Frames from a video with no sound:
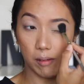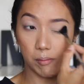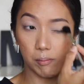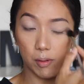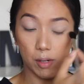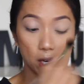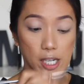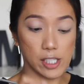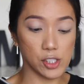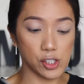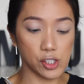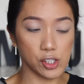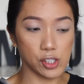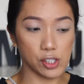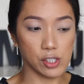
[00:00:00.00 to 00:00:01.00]

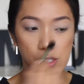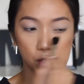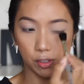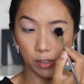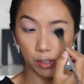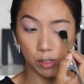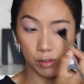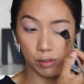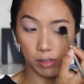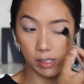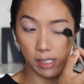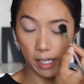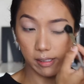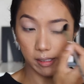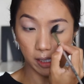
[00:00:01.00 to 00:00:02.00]
brush to
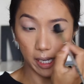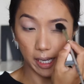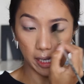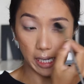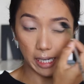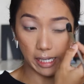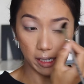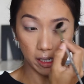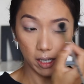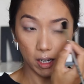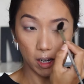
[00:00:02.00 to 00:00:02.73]
use as a